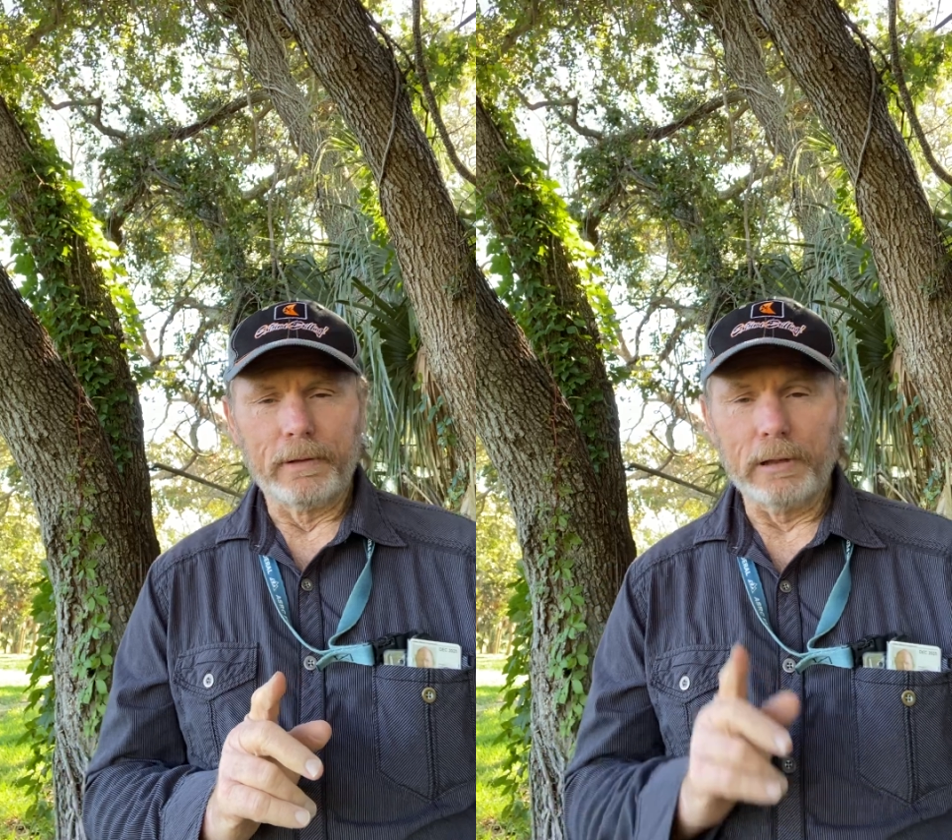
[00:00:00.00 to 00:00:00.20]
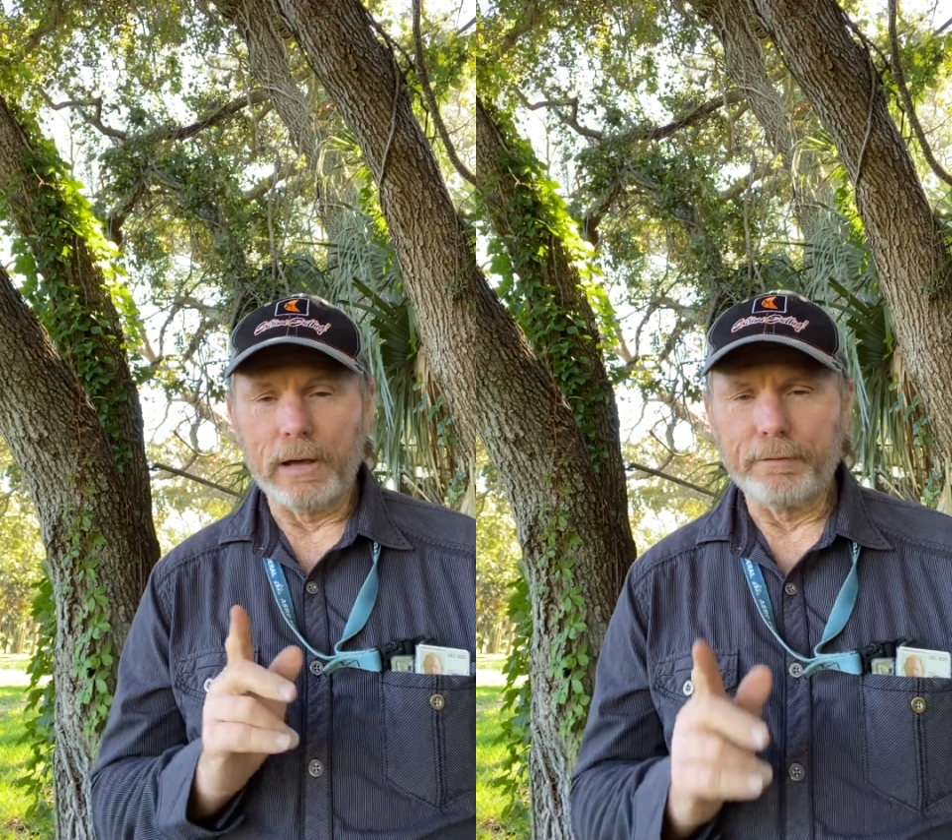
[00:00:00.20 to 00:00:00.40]

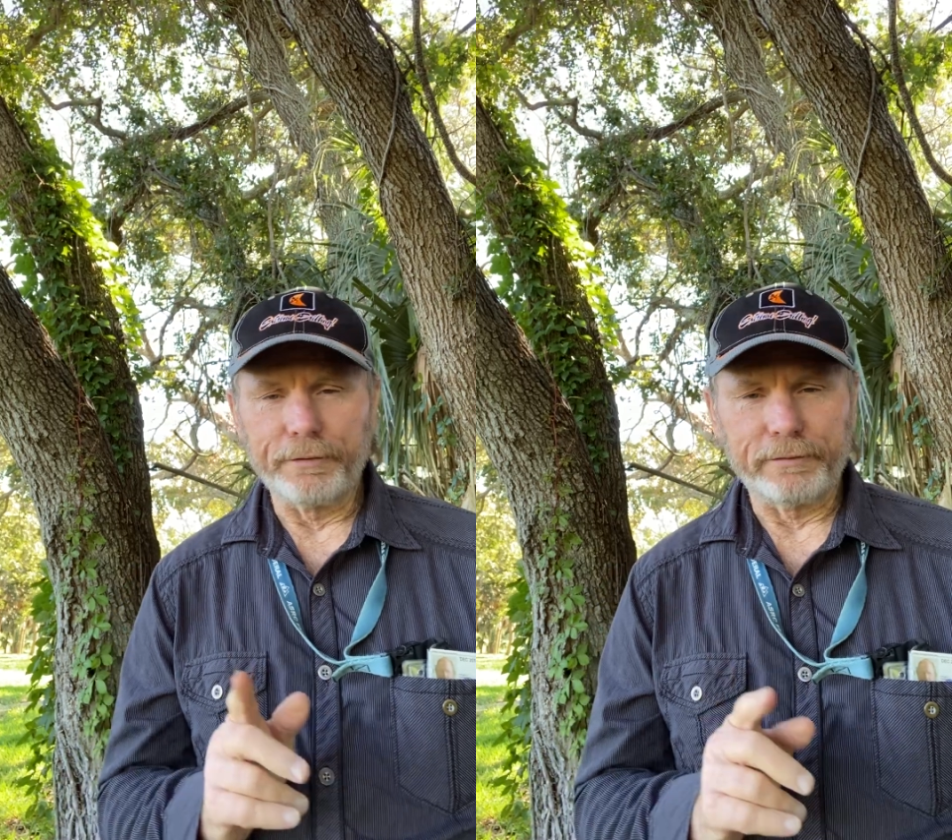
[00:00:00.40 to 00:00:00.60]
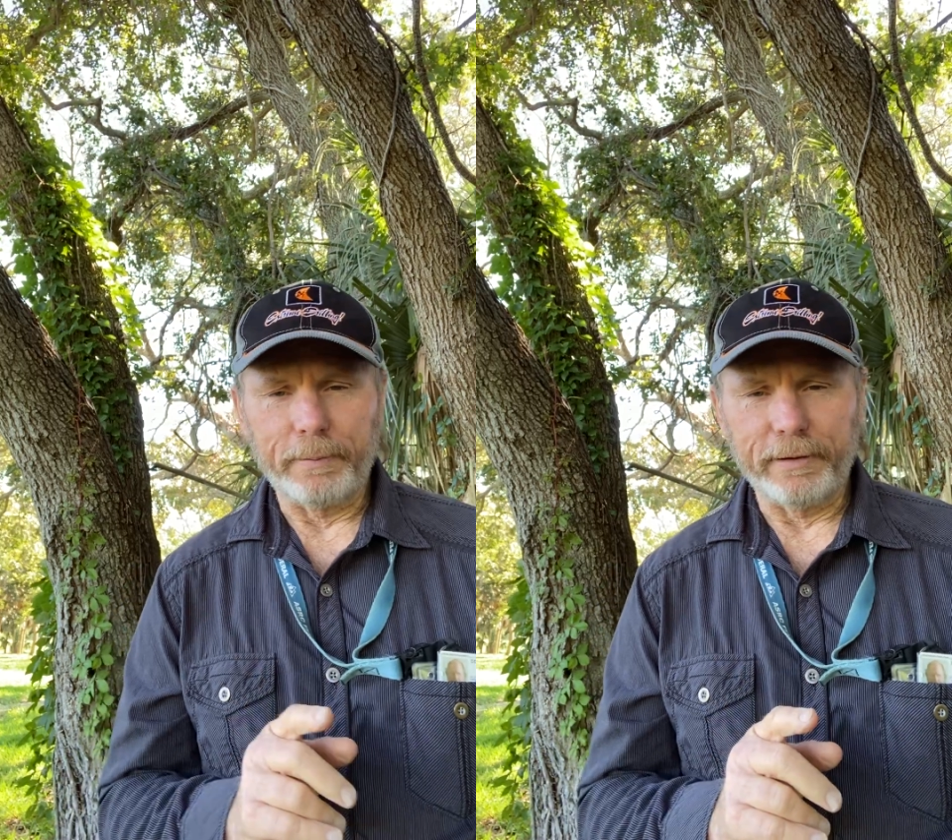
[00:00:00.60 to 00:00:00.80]
love of
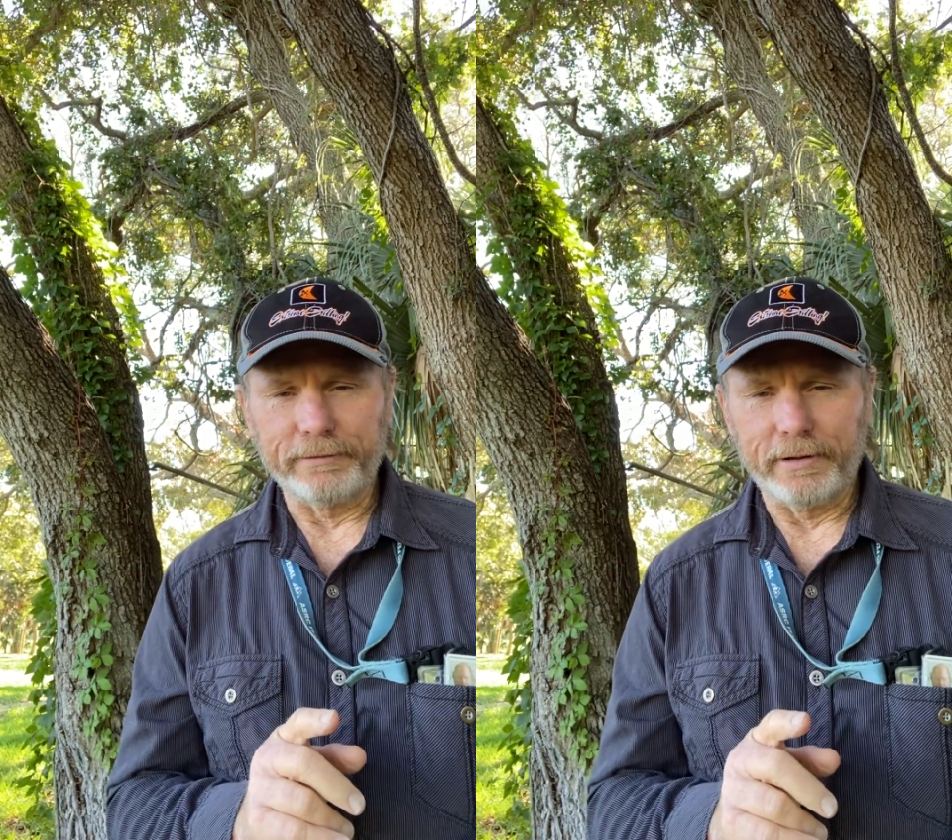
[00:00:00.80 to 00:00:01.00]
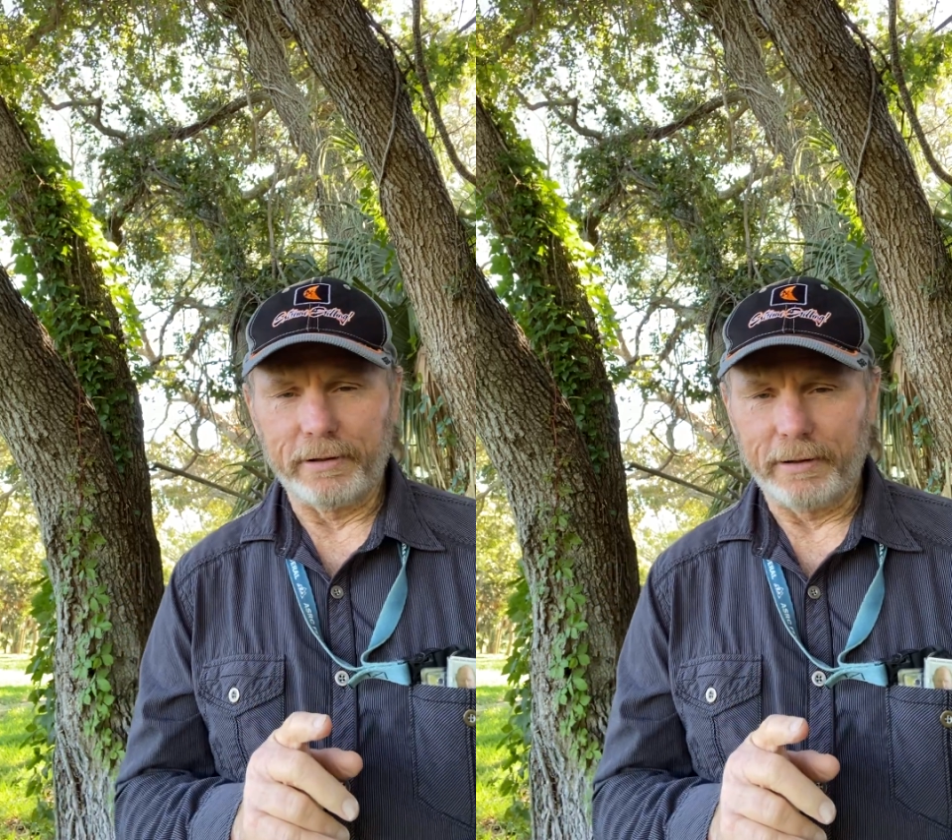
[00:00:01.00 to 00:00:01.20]
the Space
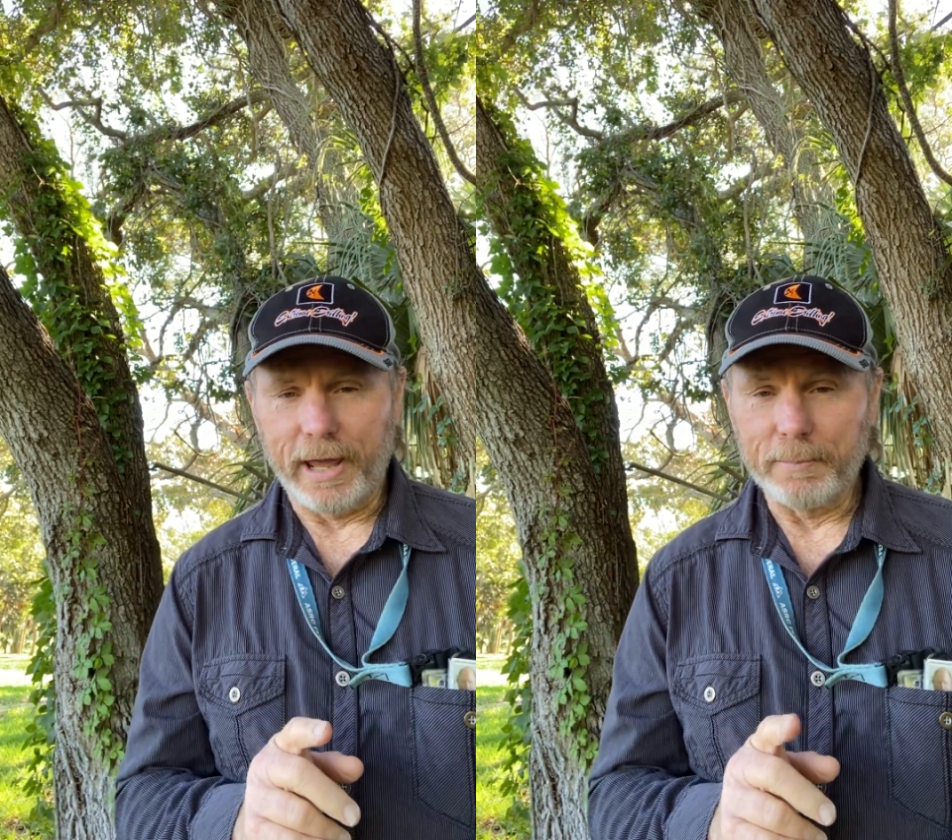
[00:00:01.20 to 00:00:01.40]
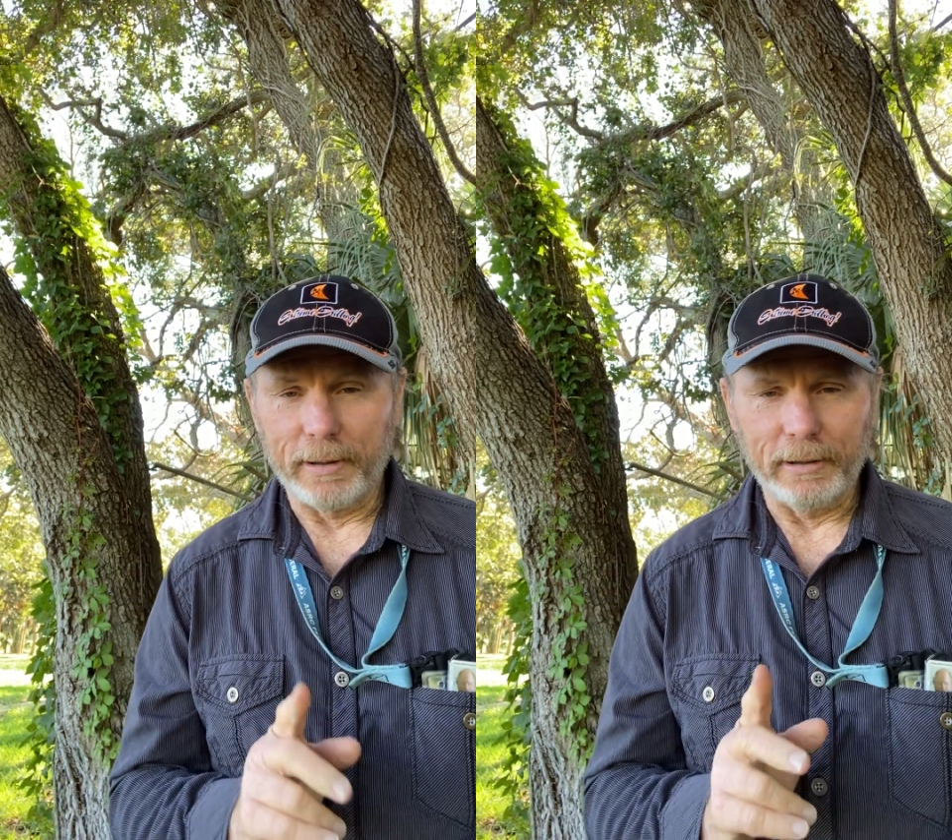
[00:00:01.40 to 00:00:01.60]
Center
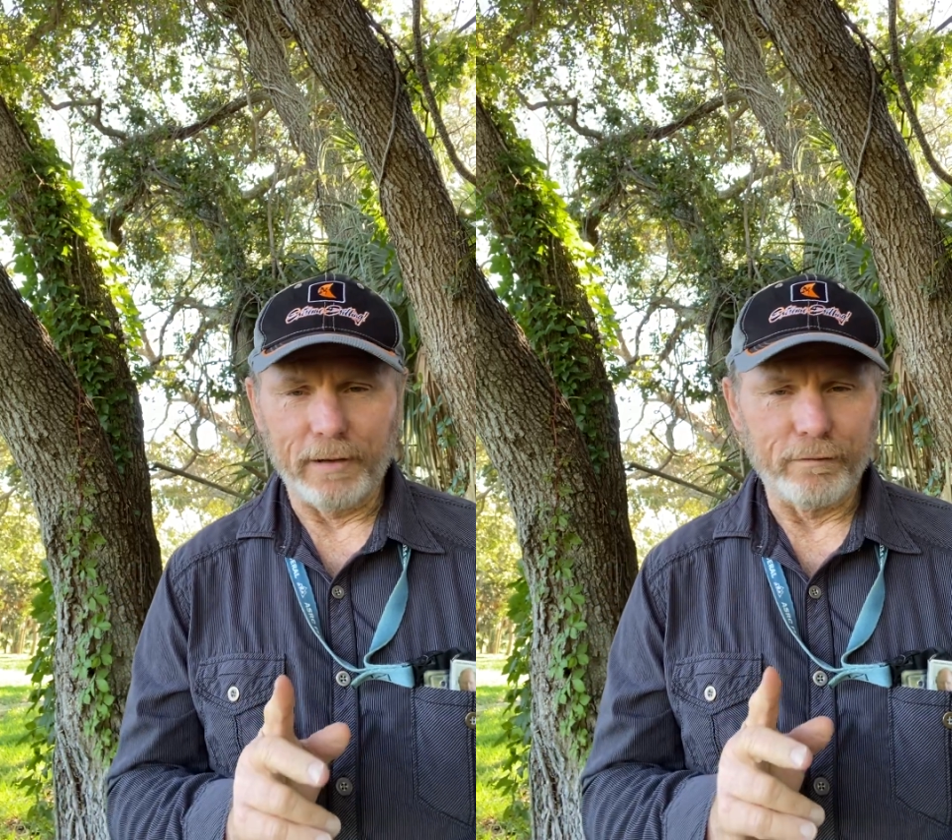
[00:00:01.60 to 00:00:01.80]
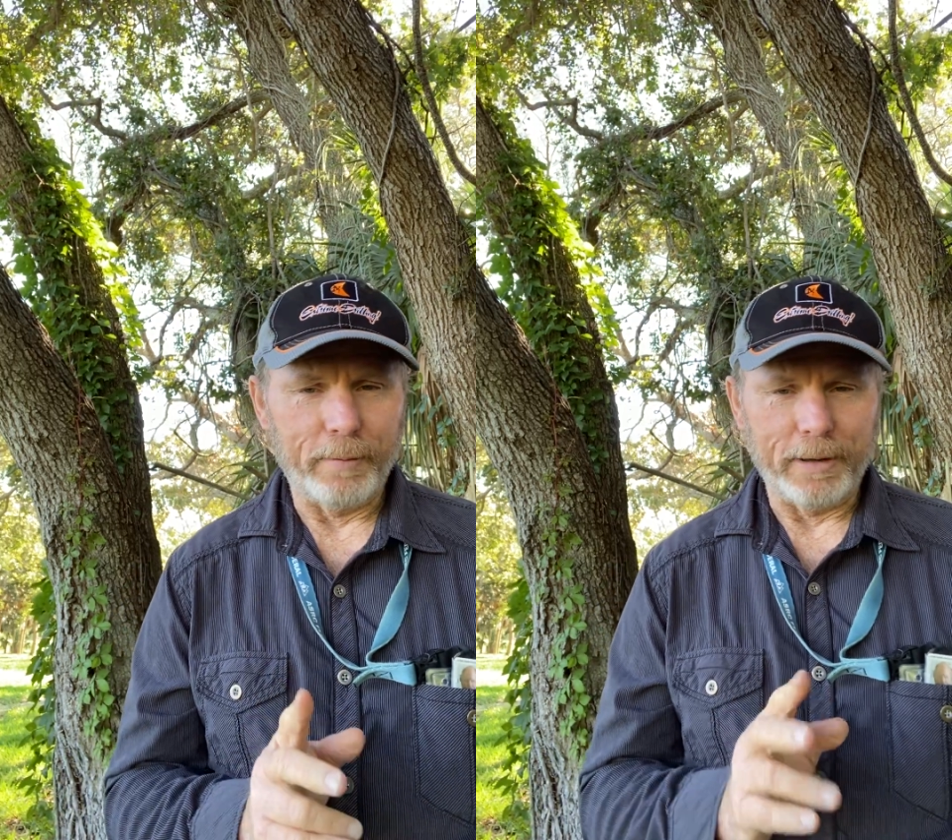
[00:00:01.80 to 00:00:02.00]
and my
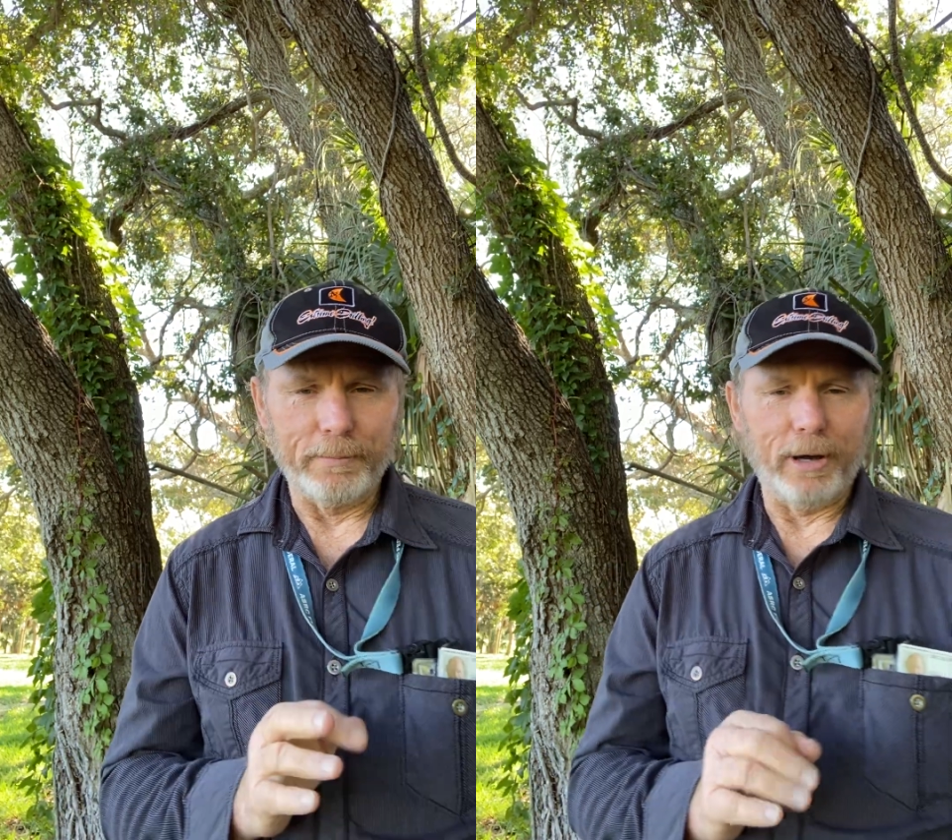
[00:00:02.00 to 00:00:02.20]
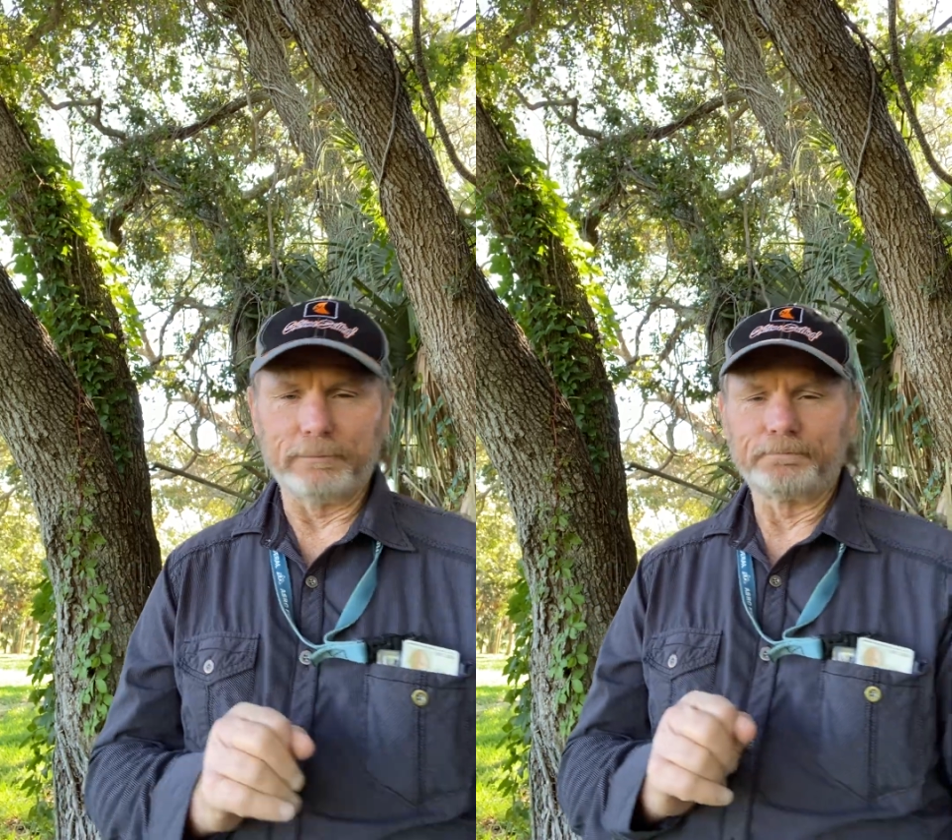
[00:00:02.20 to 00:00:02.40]
love of paintball.